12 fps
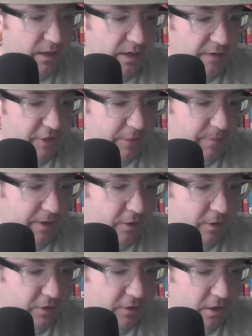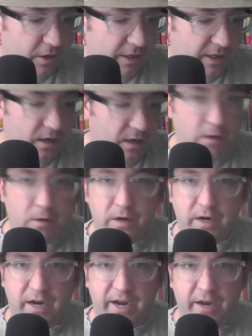I've checked my notes, Dargan
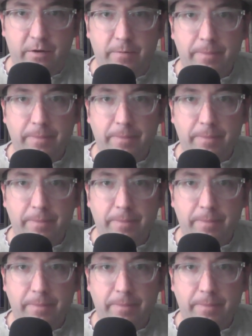Argyle,